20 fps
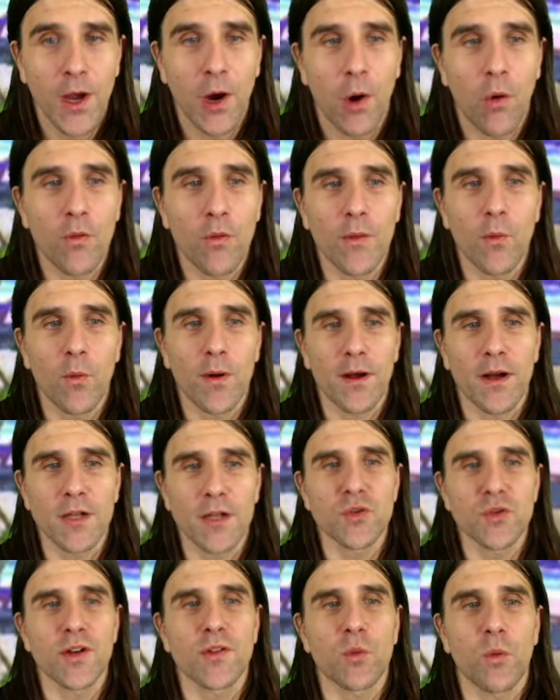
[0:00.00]
Only
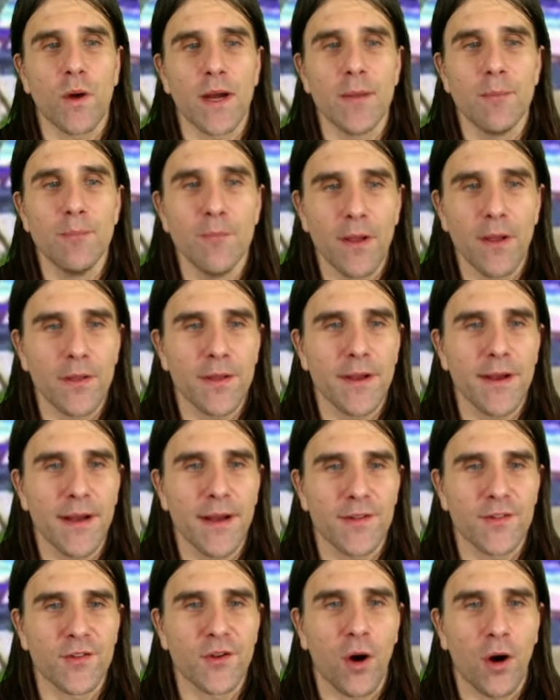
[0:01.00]
120 million
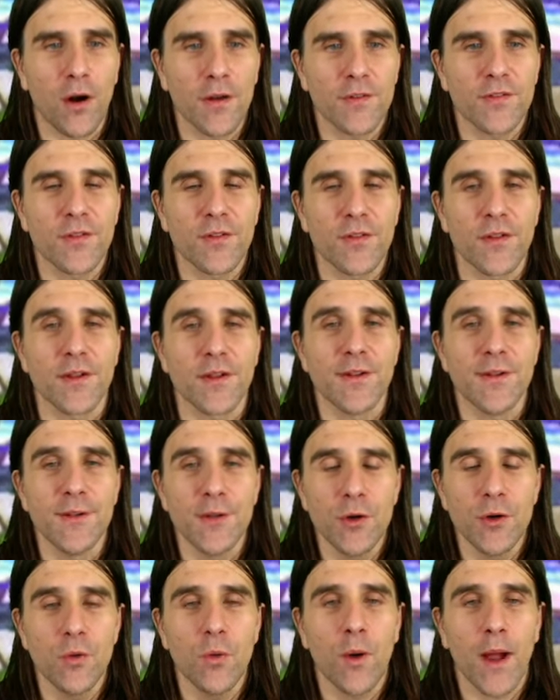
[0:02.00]
has gone to the
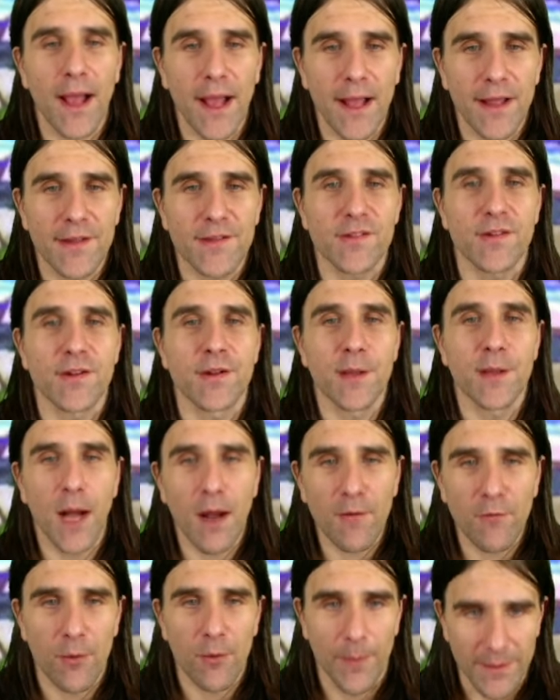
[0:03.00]
US
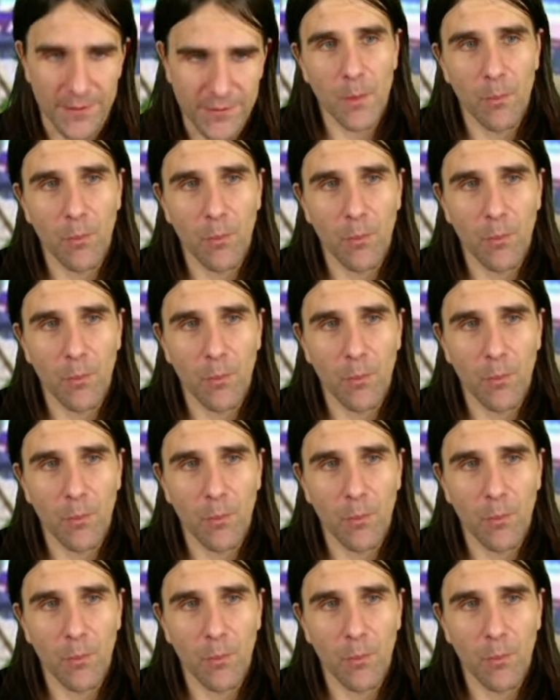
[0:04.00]
government.